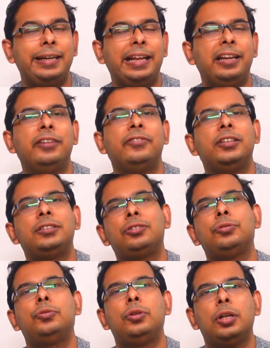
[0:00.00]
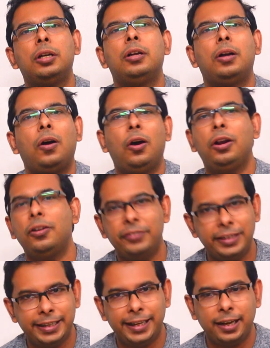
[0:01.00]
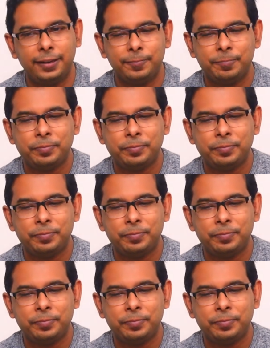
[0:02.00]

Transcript: delivers to all of India,